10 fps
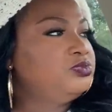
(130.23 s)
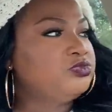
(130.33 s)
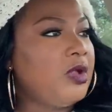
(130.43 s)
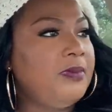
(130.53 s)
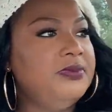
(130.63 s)

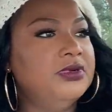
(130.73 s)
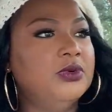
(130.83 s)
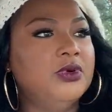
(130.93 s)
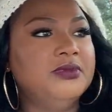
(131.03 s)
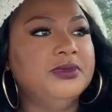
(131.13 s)
And people don't
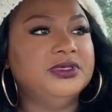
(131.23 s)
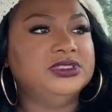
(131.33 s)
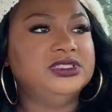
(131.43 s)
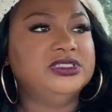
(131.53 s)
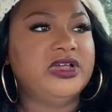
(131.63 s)
want me, but
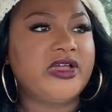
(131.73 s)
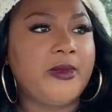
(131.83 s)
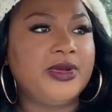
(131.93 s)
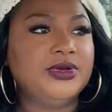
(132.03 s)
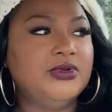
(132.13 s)
still, I ain't got
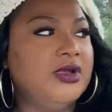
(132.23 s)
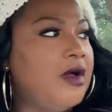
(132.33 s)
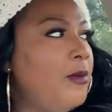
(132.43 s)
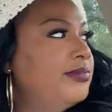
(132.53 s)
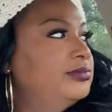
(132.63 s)
my door locked.